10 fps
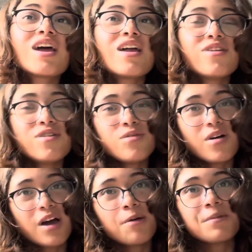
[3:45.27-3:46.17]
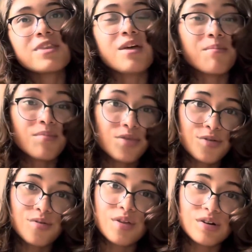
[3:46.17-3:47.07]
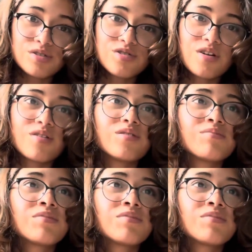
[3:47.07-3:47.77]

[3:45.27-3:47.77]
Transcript: and you are helping them through their struggle,